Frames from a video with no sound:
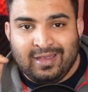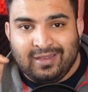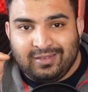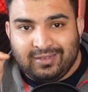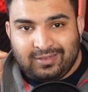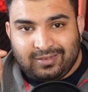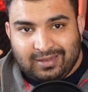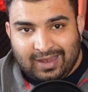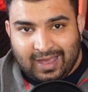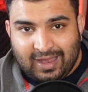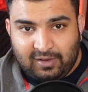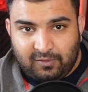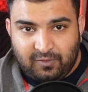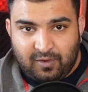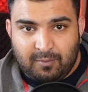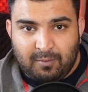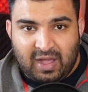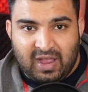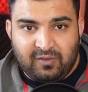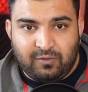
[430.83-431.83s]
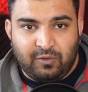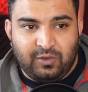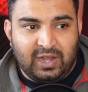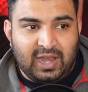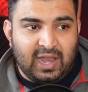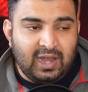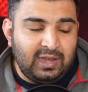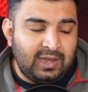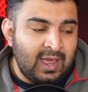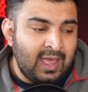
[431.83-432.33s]
Start from iPhone
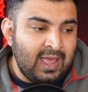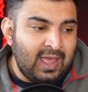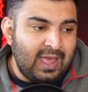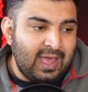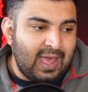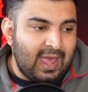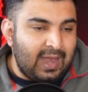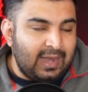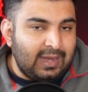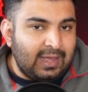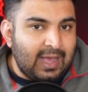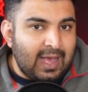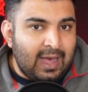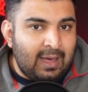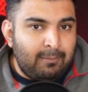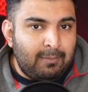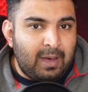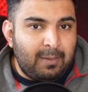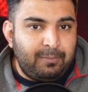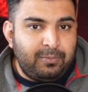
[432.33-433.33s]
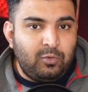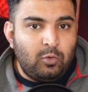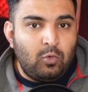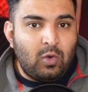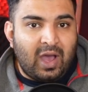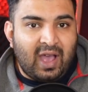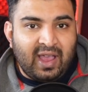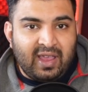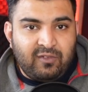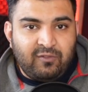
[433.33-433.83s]
8 and come up to
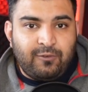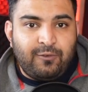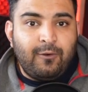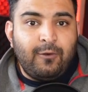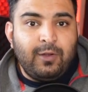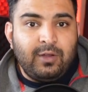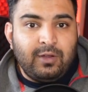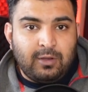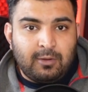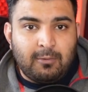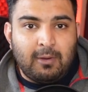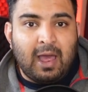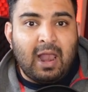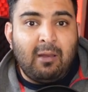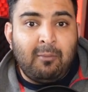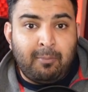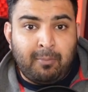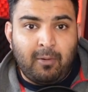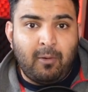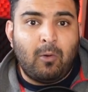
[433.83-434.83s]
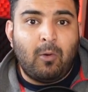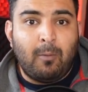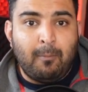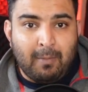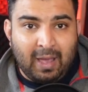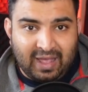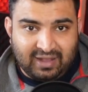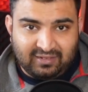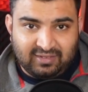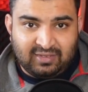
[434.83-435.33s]
iPhone 12 Pro
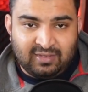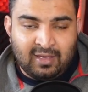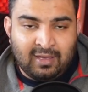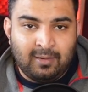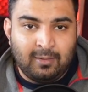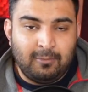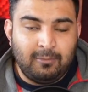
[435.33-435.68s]
Max.